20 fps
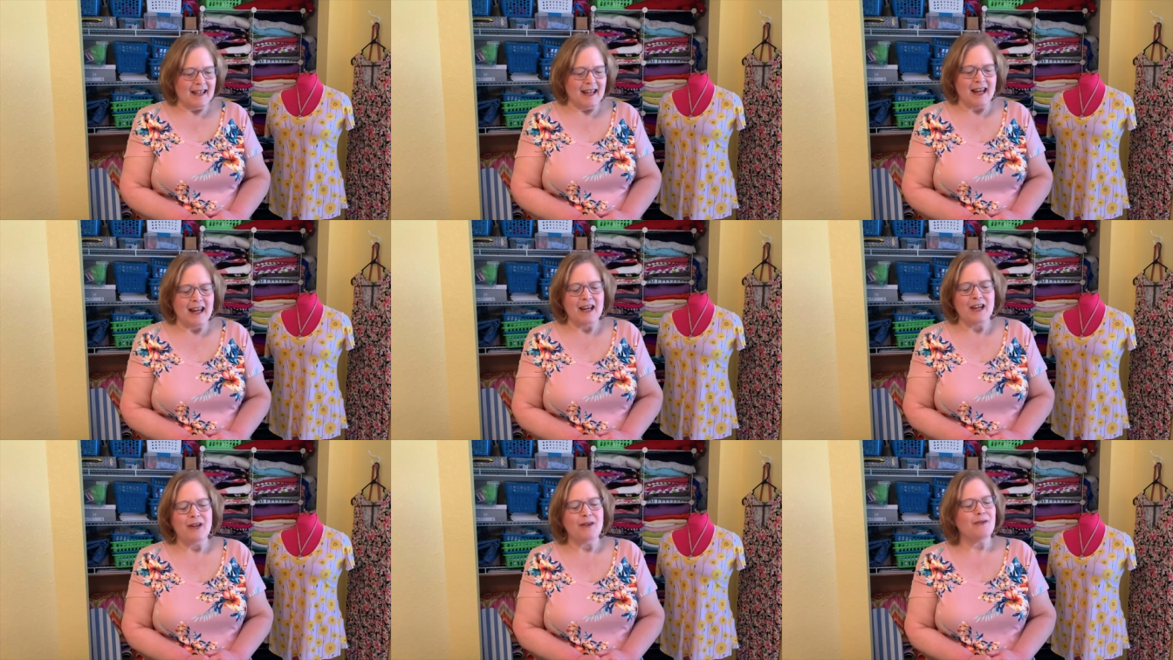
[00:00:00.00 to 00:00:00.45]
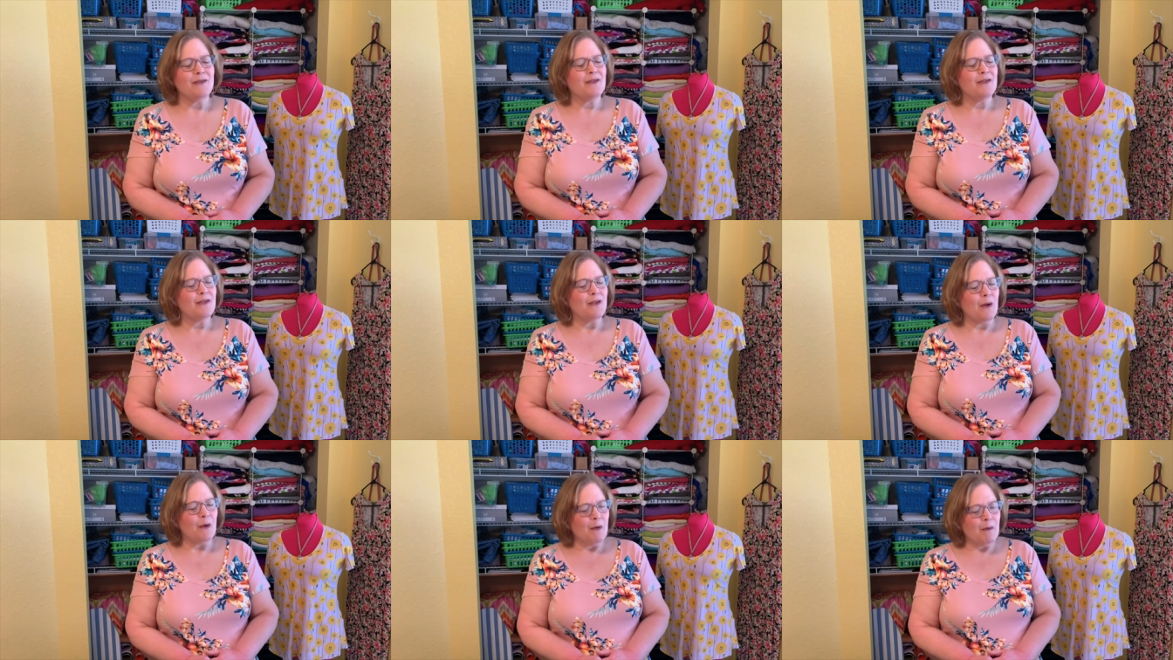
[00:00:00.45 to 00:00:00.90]
thank you
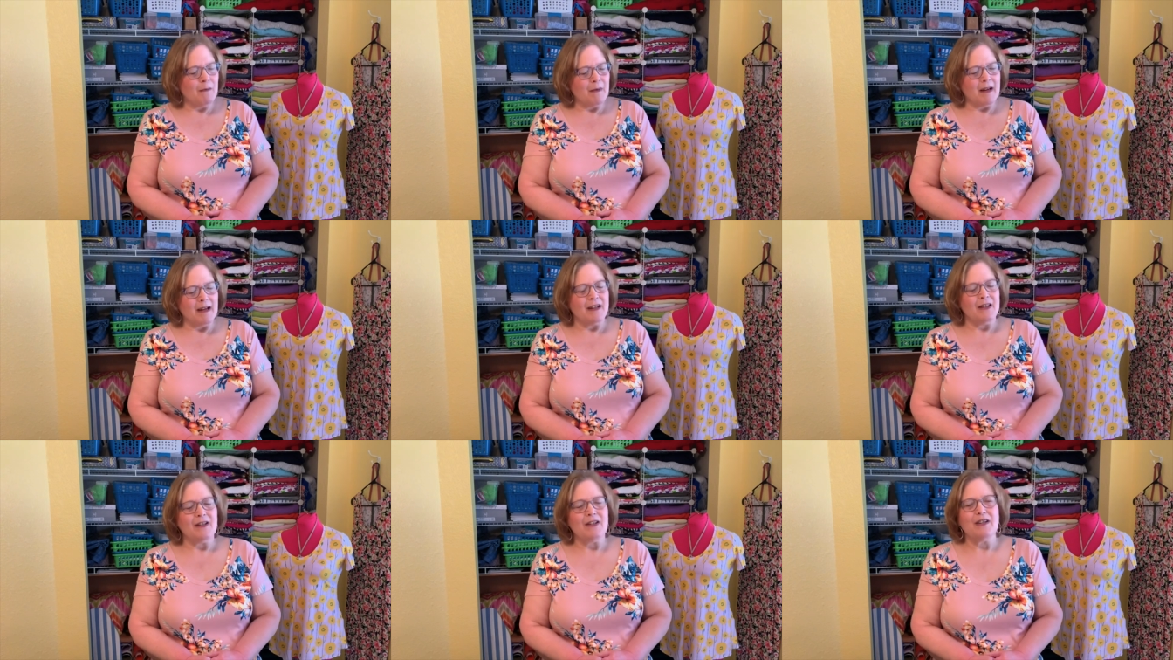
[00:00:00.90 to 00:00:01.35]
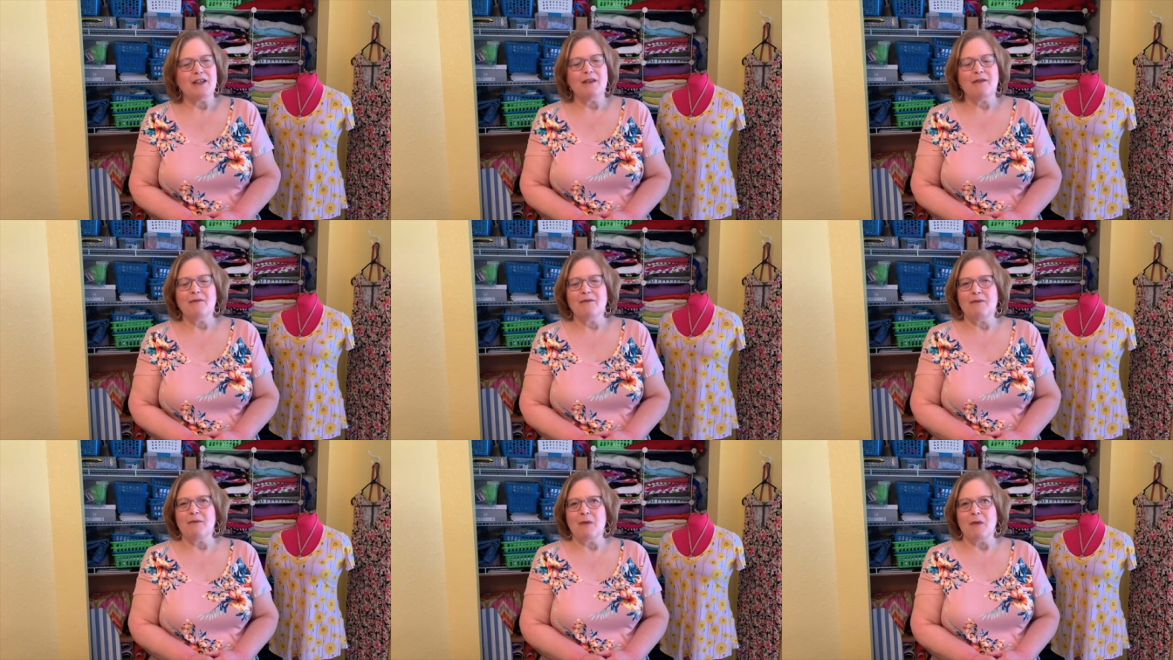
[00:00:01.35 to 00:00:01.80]
so much
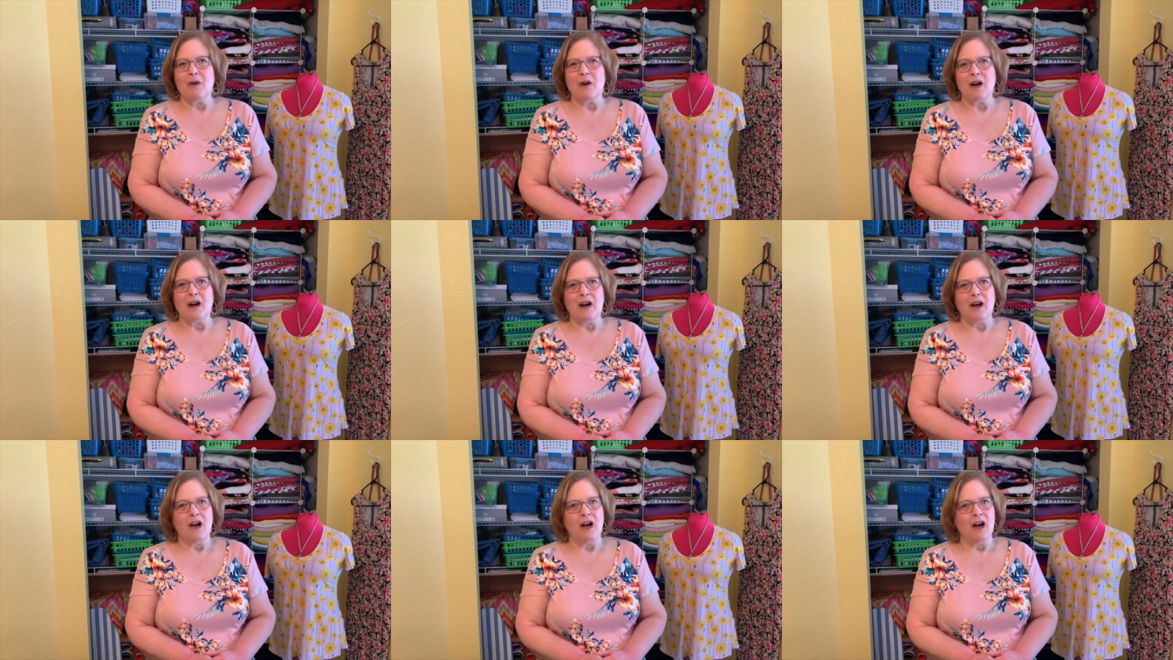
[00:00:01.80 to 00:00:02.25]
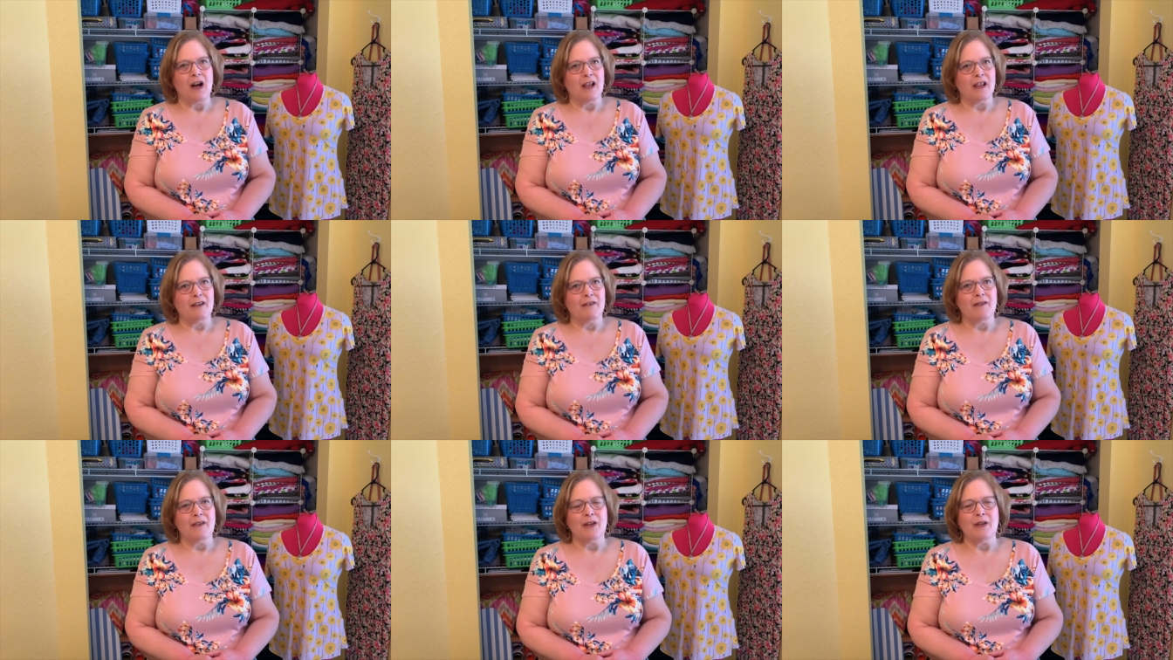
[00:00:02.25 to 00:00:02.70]
for
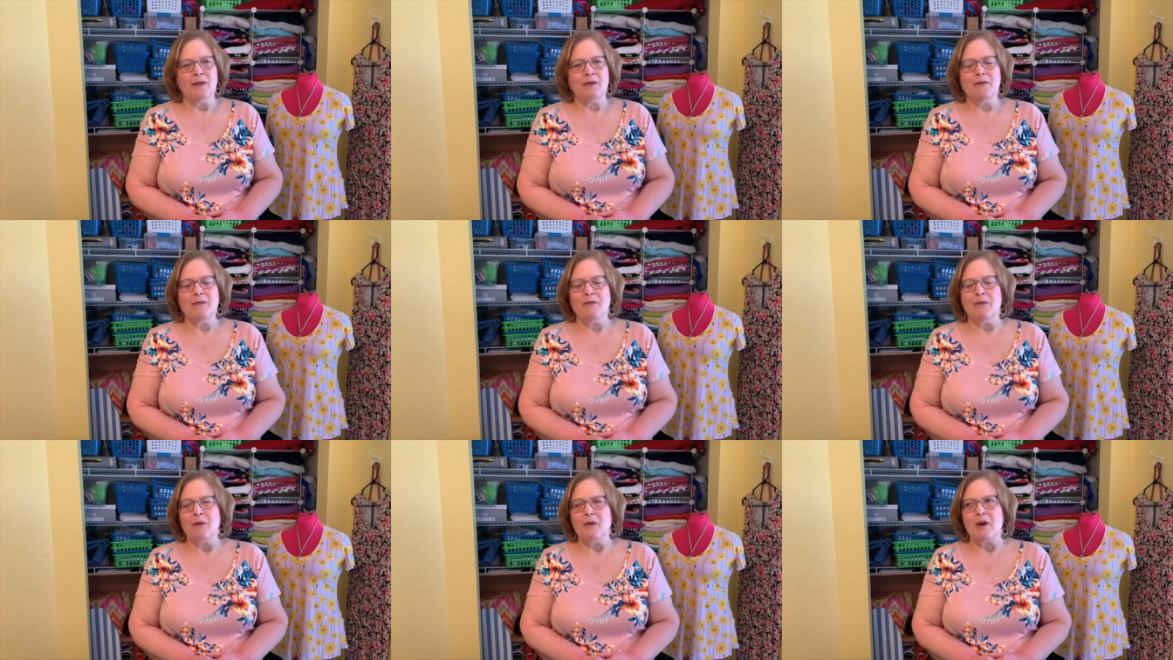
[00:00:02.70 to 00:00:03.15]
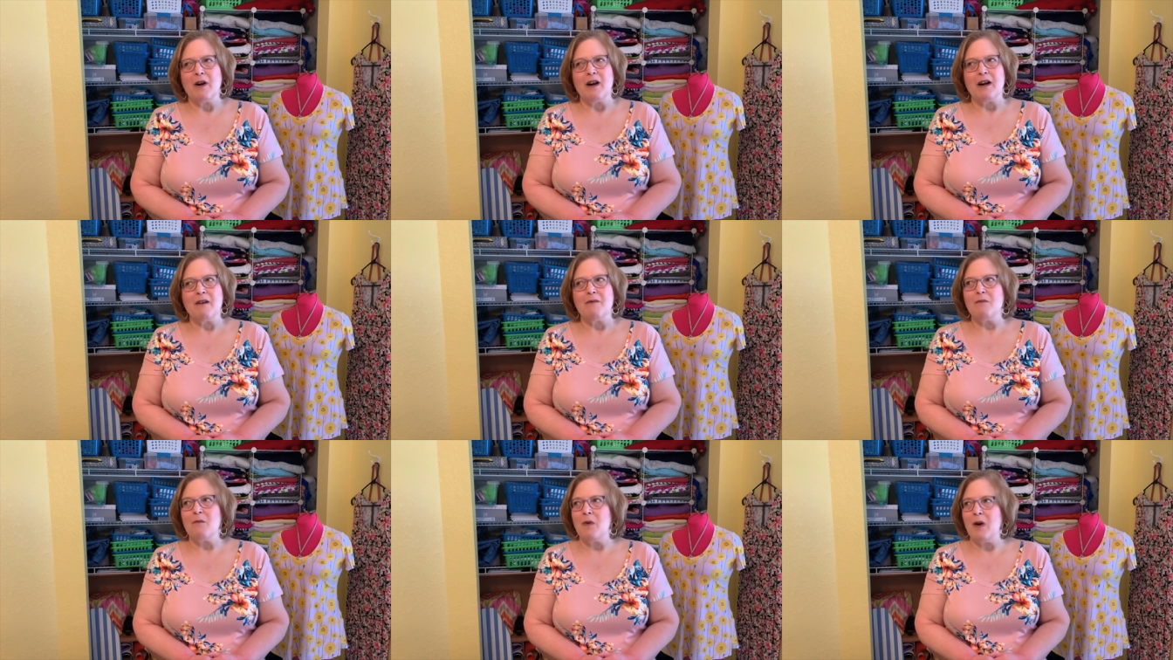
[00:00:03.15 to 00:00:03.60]
all of you
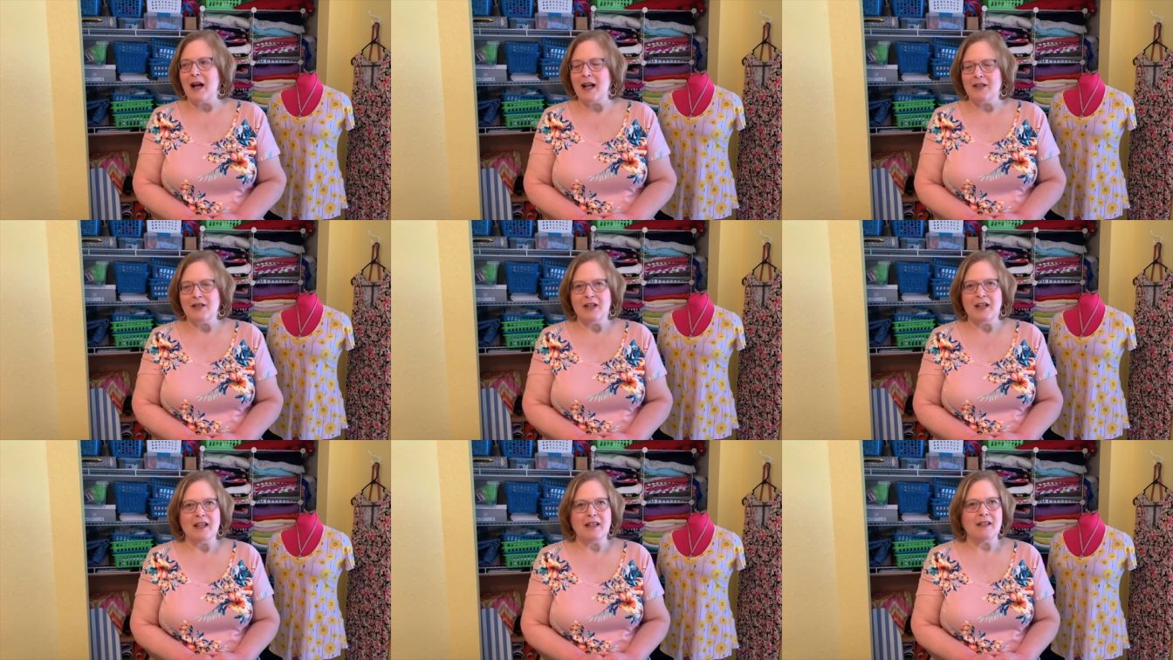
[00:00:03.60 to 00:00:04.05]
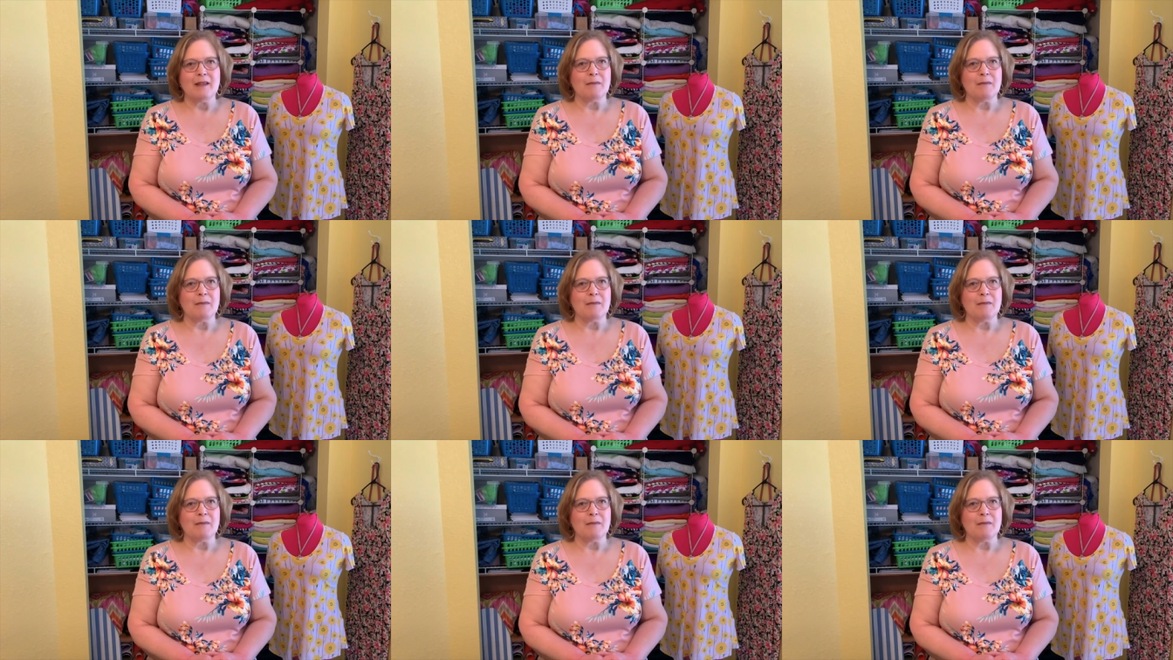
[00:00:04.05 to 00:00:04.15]
for watching,